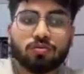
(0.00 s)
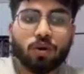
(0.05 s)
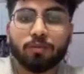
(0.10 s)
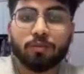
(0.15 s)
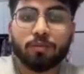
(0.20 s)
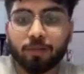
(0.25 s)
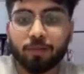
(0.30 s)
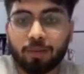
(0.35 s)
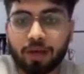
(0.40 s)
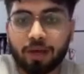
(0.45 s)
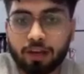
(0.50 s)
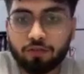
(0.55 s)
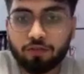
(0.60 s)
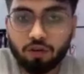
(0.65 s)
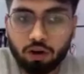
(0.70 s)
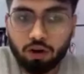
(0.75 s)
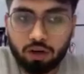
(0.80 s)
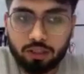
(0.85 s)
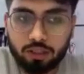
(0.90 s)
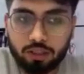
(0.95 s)
while preparing
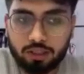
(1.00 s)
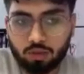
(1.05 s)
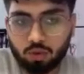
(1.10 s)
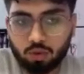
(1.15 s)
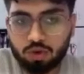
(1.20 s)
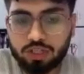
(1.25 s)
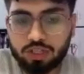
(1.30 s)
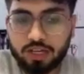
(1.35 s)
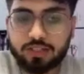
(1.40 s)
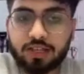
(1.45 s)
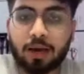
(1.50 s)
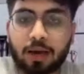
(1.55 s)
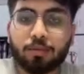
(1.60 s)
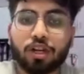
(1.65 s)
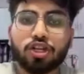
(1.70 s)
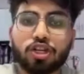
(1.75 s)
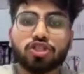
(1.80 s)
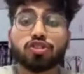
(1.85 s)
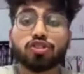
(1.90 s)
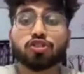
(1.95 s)
for those
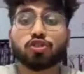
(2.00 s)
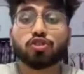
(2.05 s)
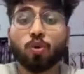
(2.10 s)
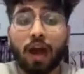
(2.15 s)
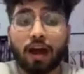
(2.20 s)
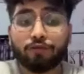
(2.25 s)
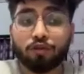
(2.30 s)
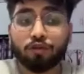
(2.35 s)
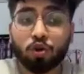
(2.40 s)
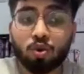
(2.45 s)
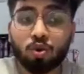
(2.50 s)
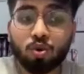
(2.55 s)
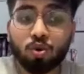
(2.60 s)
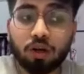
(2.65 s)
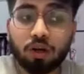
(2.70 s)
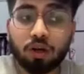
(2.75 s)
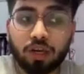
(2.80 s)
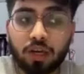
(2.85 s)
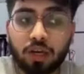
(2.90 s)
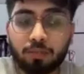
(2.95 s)
examinations, you have to
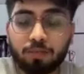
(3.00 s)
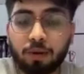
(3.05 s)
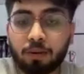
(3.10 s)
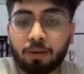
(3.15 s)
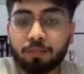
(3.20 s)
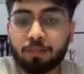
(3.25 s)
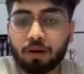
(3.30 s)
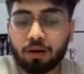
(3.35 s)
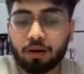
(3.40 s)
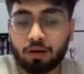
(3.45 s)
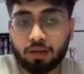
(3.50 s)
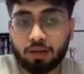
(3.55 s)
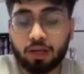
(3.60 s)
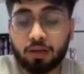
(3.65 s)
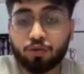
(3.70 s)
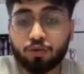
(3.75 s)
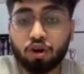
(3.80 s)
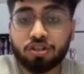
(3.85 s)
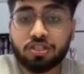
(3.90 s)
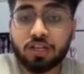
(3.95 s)
keep
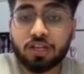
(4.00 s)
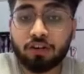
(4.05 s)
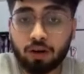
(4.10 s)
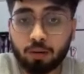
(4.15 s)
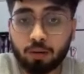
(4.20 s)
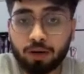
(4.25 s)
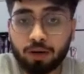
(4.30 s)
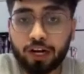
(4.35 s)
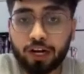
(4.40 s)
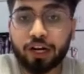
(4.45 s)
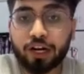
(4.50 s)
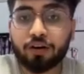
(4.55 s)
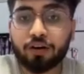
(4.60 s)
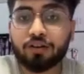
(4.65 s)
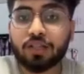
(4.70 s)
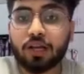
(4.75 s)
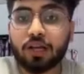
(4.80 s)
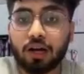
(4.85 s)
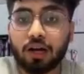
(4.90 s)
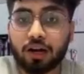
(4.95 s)
yourself updated
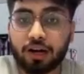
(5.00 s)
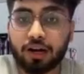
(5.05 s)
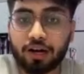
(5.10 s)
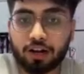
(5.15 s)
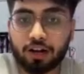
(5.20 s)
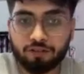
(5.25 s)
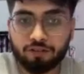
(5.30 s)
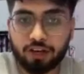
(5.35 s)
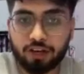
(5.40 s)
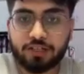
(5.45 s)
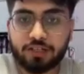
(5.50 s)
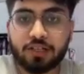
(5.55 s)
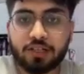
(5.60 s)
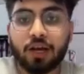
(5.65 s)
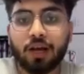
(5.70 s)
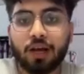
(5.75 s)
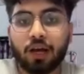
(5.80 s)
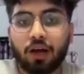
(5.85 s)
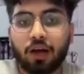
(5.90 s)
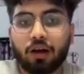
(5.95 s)
with the current affairs
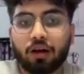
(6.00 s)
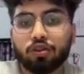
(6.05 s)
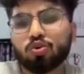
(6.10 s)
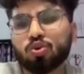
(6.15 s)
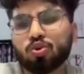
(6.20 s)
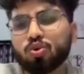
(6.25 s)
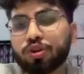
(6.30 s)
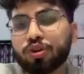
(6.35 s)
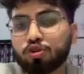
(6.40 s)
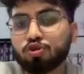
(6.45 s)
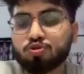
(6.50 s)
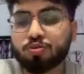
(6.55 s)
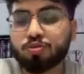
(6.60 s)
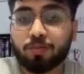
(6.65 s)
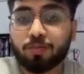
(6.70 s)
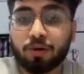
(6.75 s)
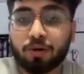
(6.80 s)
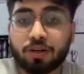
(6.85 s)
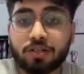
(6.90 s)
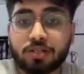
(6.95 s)
through
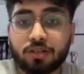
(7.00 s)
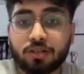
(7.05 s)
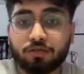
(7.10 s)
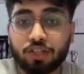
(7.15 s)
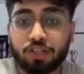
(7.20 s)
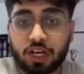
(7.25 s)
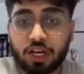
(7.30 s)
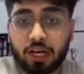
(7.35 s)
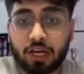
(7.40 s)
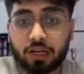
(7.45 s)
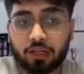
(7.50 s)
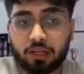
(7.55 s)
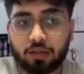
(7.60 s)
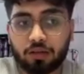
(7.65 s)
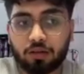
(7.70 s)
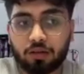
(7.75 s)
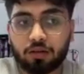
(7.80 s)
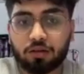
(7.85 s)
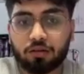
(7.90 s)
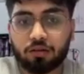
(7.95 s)
newspapers, which are
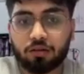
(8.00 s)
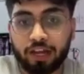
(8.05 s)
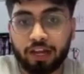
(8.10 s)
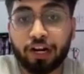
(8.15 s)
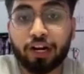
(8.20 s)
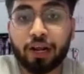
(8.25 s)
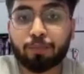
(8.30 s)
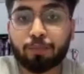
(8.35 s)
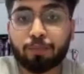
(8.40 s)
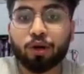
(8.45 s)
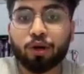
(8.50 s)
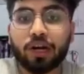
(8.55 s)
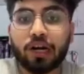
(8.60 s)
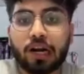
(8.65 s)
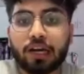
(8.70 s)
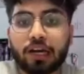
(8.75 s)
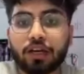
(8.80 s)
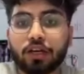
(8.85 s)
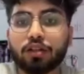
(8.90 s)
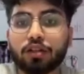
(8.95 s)
very reputed,
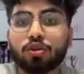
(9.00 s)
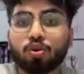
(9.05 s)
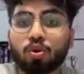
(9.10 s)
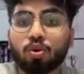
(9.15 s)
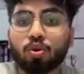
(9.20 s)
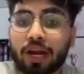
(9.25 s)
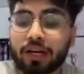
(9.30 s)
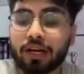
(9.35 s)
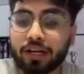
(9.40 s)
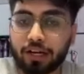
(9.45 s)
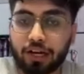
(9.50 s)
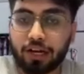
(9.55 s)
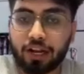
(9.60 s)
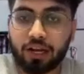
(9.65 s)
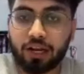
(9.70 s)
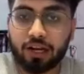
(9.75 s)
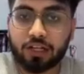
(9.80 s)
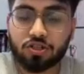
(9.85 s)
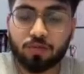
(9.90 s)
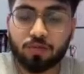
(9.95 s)
like Hindu and
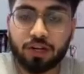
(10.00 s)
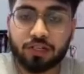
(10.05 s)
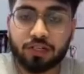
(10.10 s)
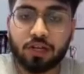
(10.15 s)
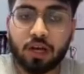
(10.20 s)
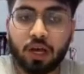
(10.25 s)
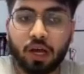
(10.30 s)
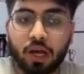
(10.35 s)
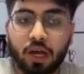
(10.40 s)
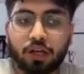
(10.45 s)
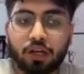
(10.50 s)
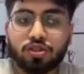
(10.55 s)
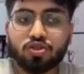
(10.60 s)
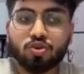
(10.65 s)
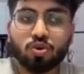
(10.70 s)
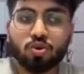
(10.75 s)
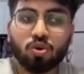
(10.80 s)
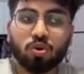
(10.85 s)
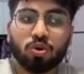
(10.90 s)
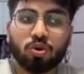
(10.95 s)
Indian Express.
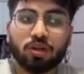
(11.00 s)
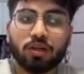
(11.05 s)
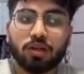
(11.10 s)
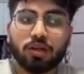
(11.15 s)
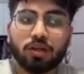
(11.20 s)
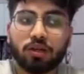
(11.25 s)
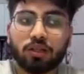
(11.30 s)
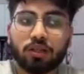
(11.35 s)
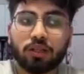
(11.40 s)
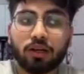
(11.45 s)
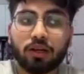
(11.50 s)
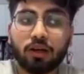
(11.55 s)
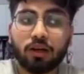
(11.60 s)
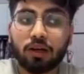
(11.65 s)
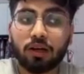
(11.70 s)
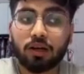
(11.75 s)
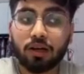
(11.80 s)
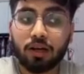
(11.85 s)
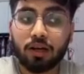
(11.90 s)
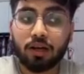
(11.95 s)
So, the
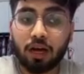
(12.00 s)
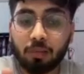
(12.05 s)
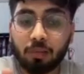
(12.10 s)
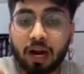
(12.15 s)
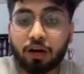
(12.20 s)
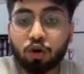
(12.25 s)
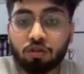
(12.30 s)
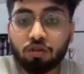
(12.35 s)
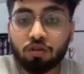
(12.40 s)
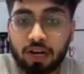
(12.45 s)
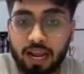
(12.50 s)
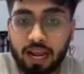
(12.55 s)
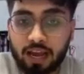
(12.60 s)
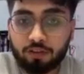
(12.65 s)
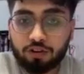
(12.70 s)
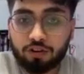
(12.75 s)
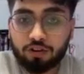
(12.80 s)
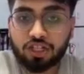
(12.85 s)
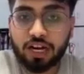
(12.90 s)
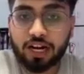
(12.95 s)
command over
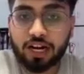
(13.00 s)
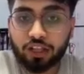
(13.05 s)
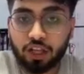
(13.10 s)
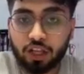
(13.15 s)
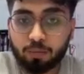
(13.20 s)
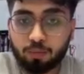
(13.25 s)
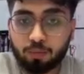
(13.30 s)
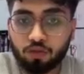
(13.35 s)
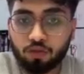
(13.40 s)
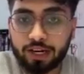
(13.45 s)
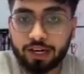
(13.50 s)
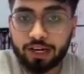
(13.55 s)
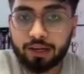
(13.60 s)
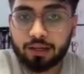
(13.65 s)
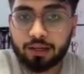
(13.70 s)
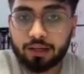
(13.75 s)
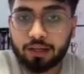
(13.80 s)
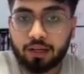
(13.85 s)
language that they provide,